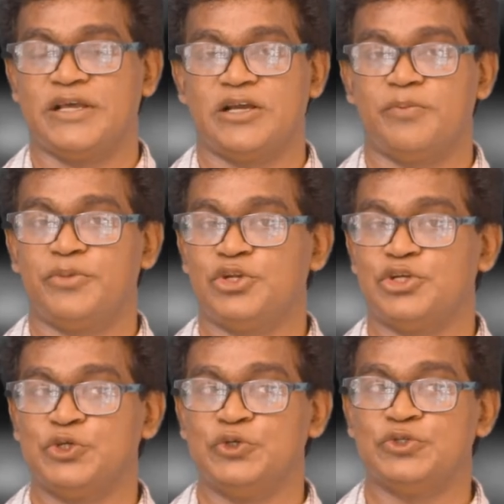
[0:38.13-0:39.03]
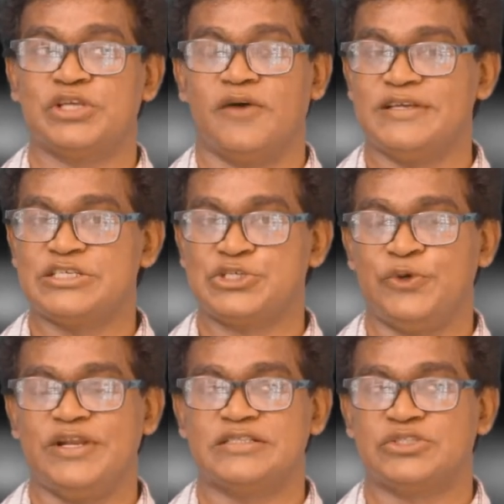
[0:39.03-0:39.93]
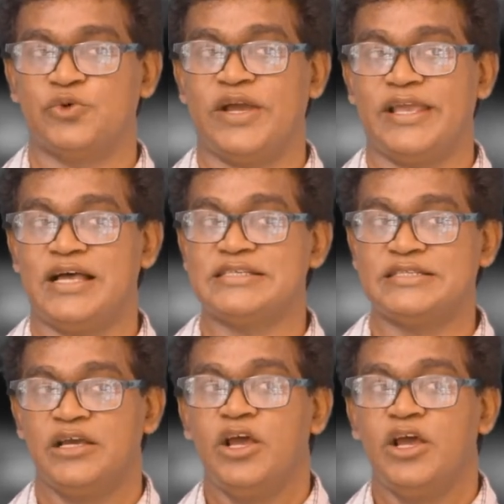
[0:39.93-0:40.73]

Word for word: computer to use our students so i asked